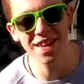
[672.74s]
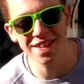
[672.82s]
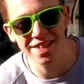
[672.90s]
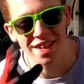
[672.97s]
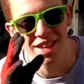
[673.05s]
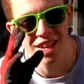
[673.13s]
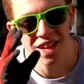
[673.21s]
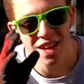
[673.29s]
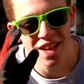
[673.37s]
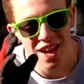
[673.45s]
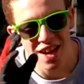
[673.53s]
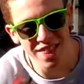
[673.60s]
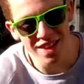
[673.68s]
and
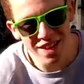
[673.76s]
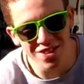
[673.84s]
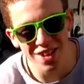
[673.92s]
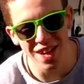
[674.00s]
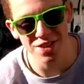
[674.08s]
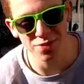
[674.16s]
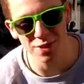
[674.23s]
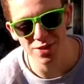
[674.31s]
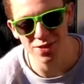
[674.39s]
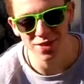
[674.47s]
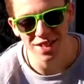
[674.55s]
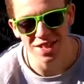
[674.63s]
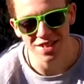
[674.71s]
I think you guys want to
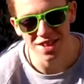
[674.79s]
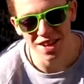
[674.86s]
see this.